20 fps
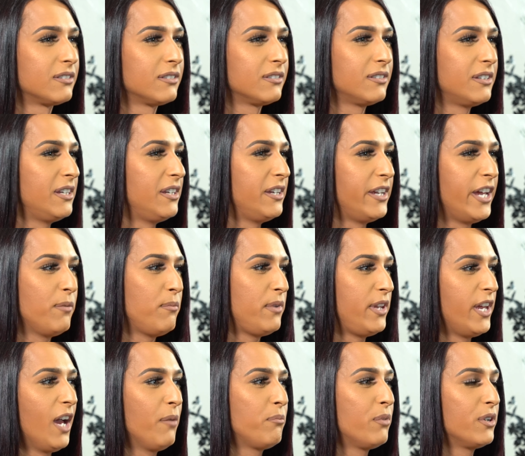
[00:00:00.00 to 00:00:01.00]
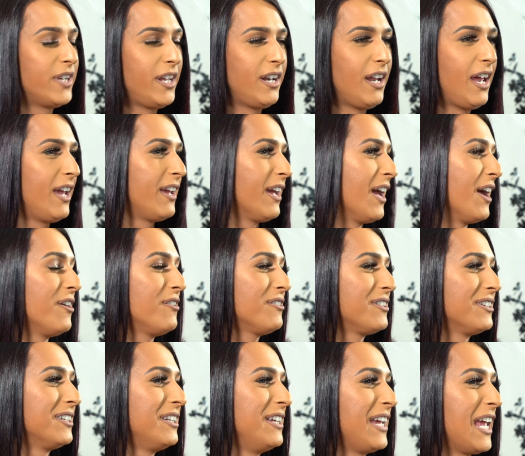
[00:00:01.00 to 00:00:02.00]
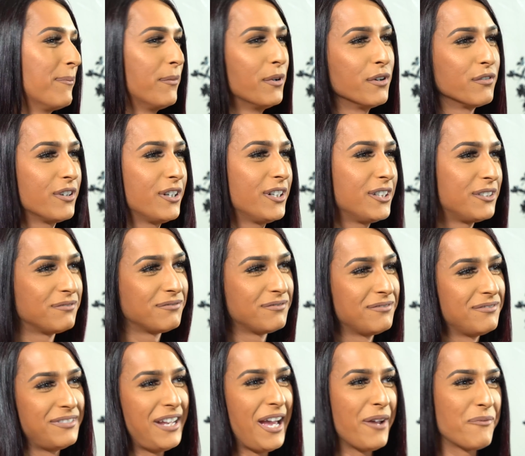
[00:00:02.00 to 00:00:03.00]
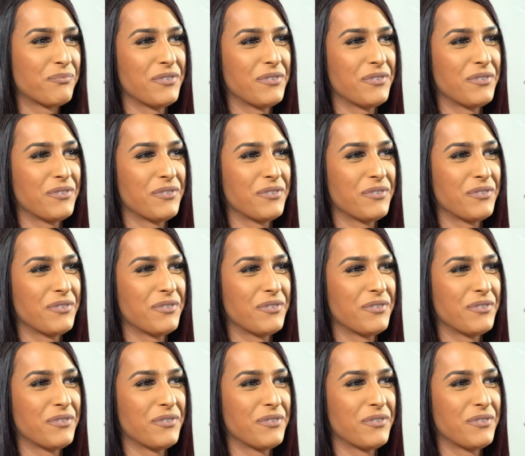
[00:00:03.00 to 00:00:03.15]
he hit me up one day to hang out, and he came over, and yeah.